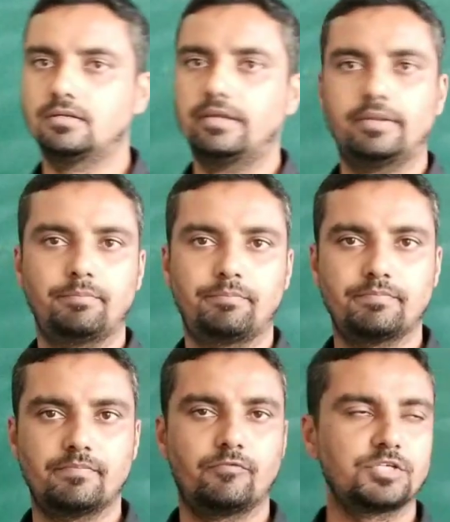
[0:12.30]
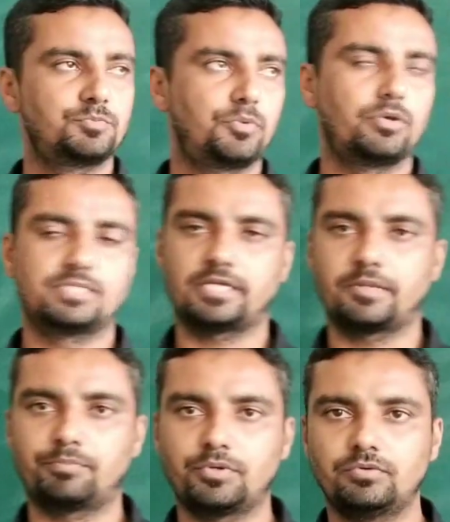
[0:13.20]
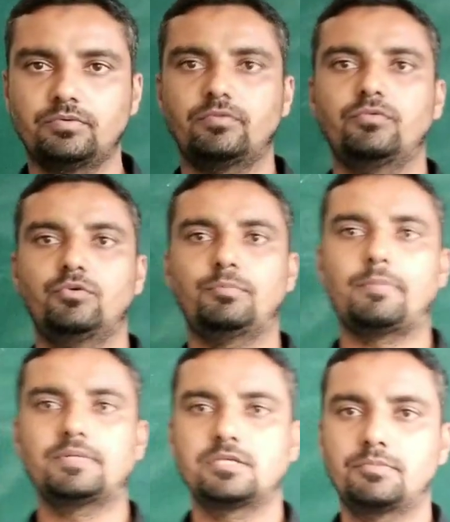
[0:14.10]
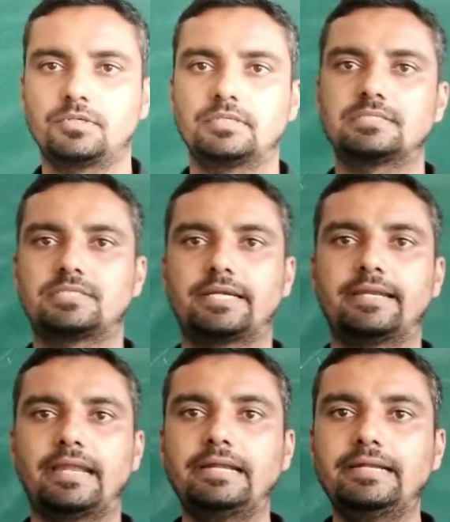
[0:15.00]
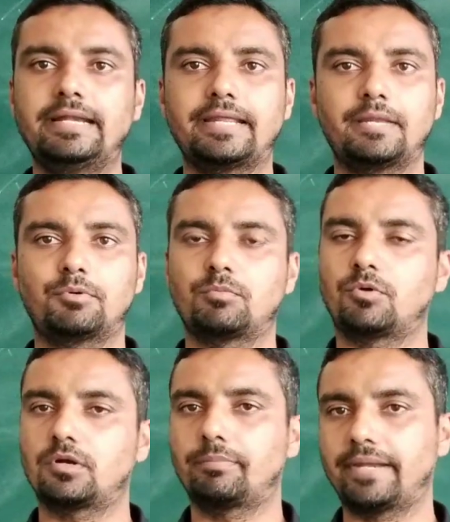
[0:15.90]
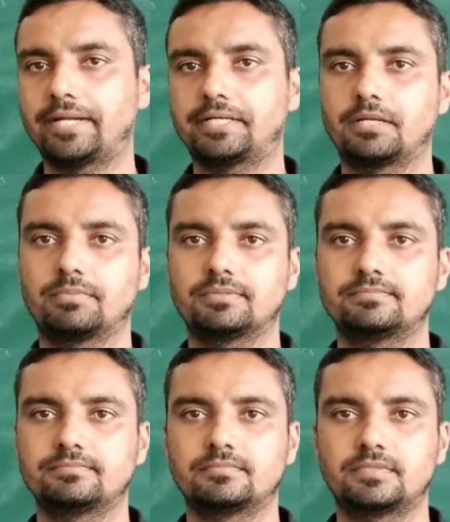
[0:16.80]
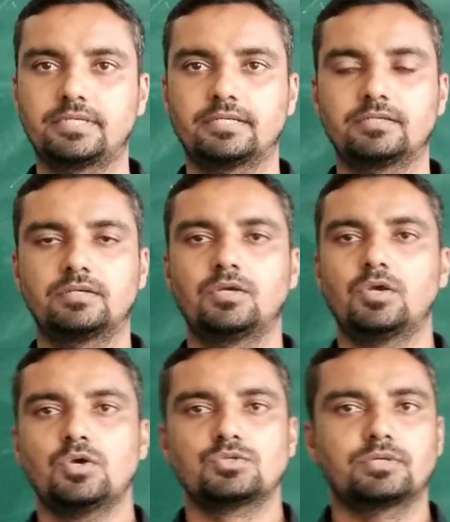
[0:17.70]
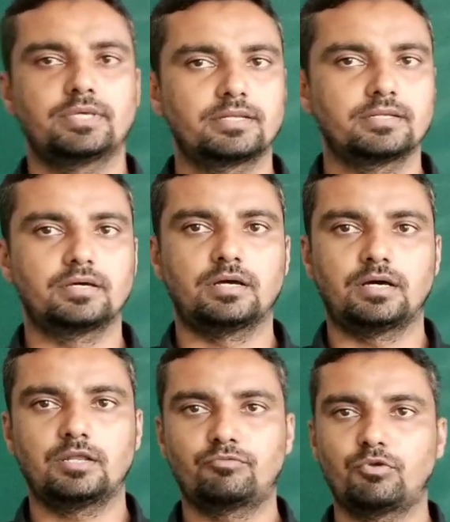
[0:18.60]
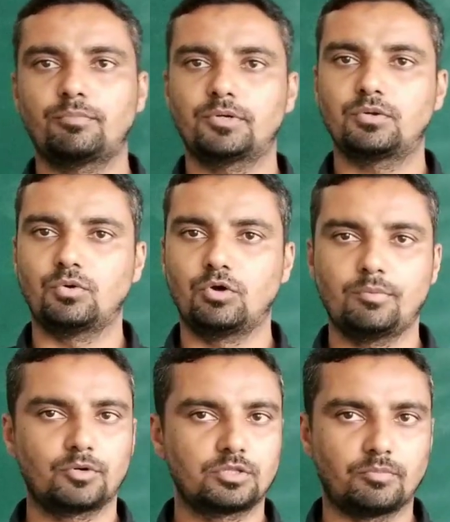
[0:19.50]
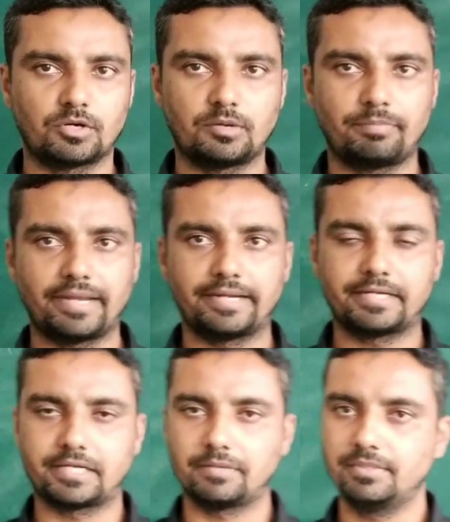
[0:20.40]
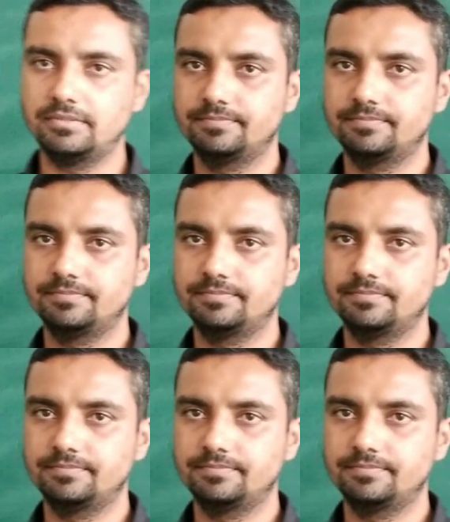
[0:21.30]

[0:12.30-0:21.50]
in first PU and second PU you people studied in detail about modern periodic table, right? So here all of you know about the modern periodic table.